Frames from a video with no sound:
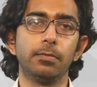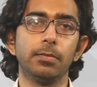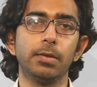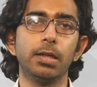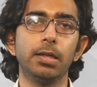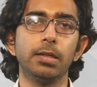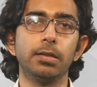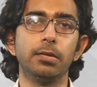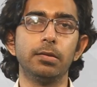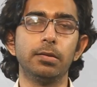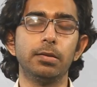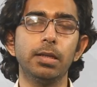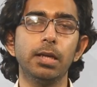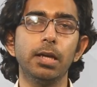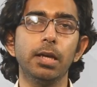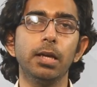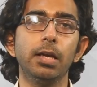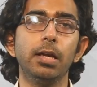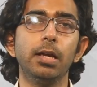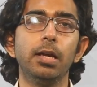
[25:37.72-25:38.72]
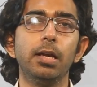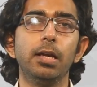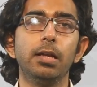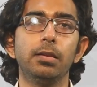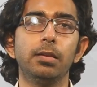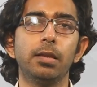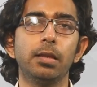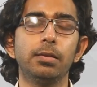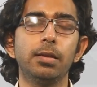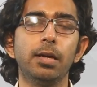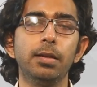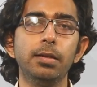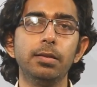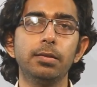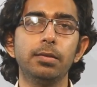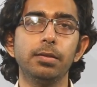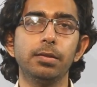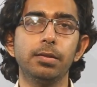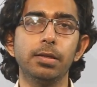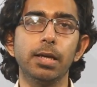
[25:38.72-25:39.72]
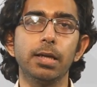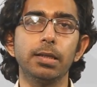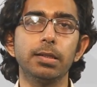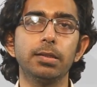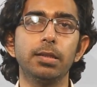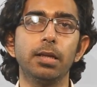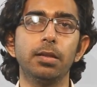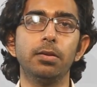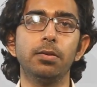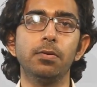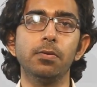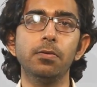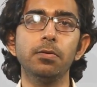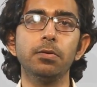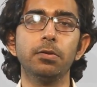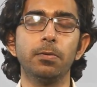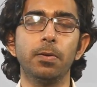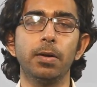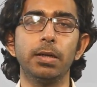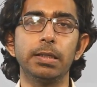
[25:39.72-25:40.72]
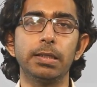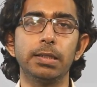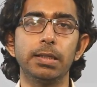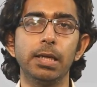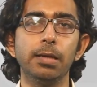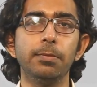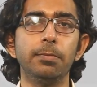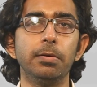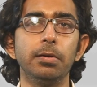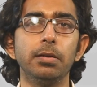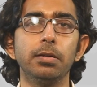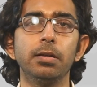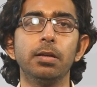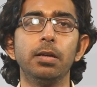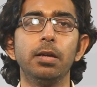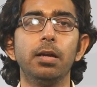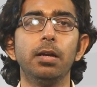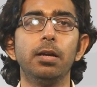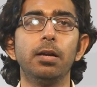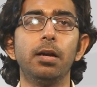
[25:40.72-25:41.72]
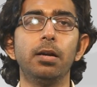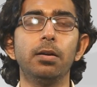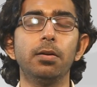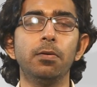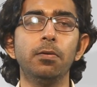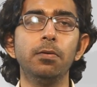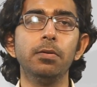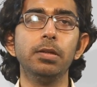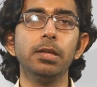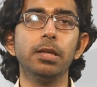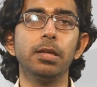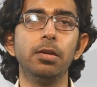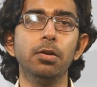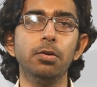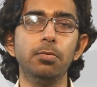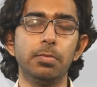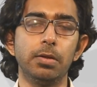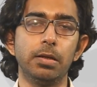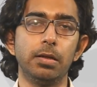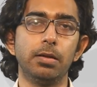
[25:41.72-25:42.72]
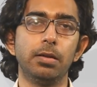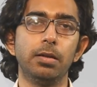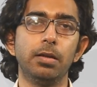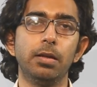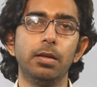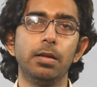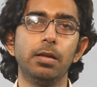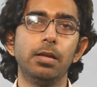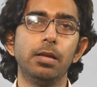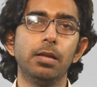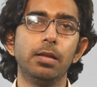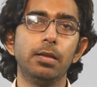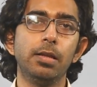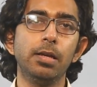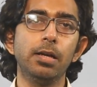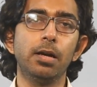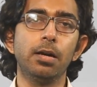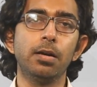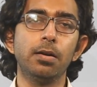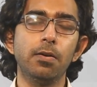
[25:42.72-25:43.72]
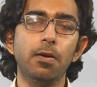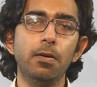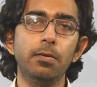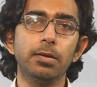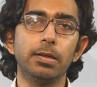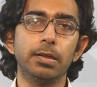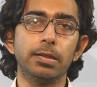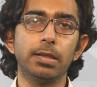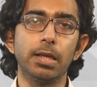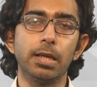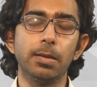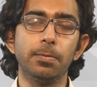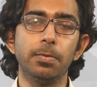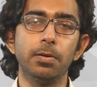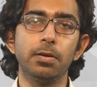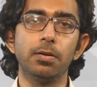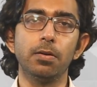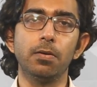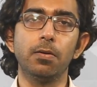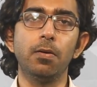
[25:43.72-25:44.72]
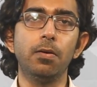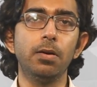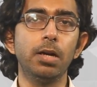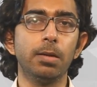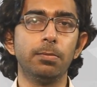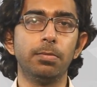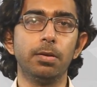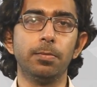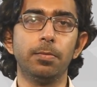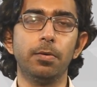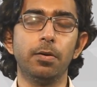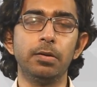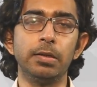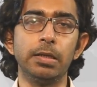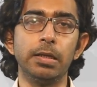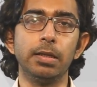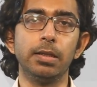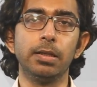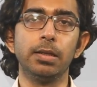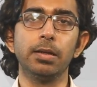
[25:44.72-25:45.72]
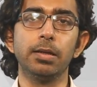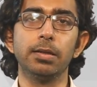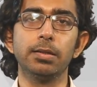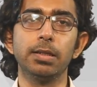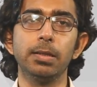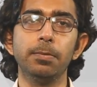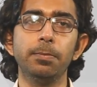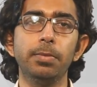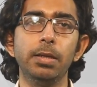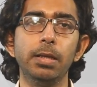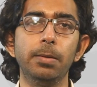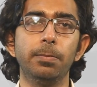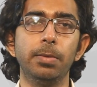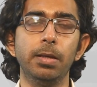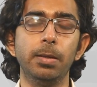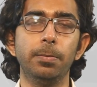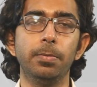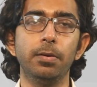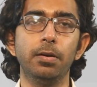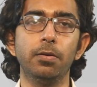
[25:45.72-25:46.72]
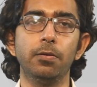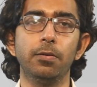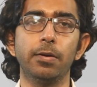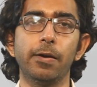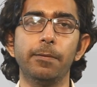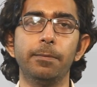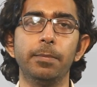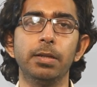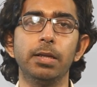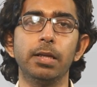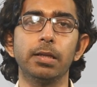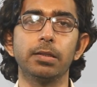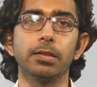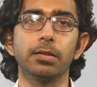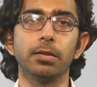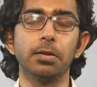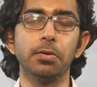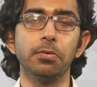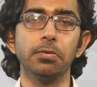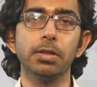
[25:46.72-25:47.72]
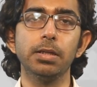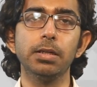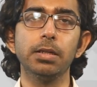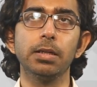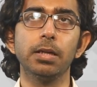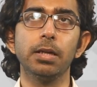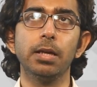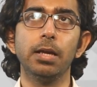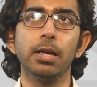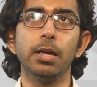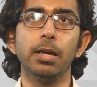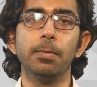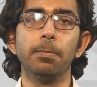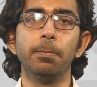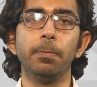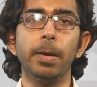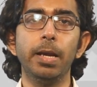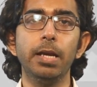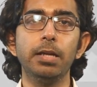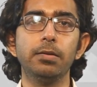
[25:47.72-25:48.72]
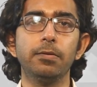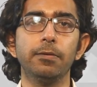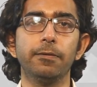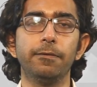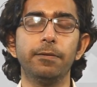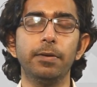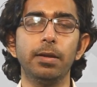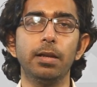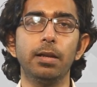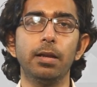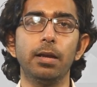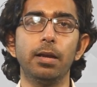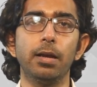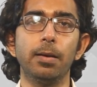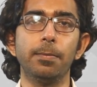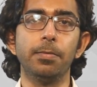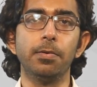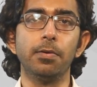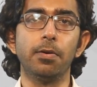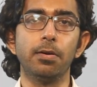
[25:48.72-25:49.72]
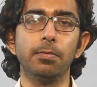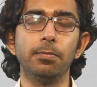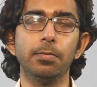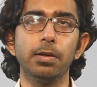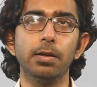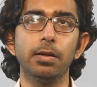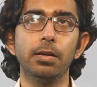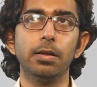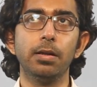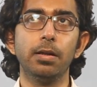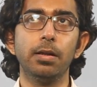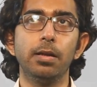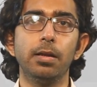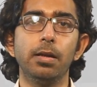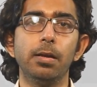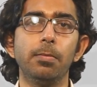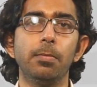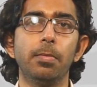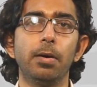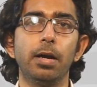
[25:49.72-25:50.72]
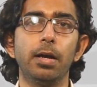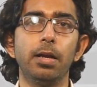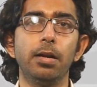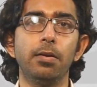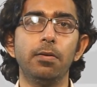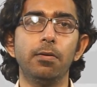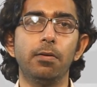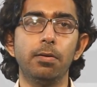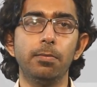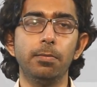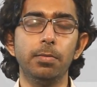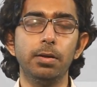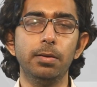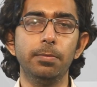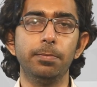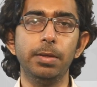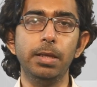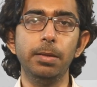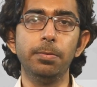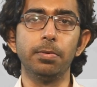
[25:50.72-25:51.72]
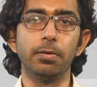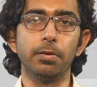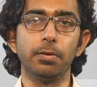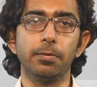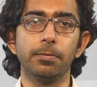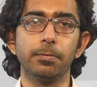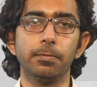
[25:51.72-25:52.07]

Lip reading: That is to say, Dattani suggests that those who are disabled are only human. They are not disabled or able bodied. They are simply people who have been excluded, made to feel abnormal by normal people.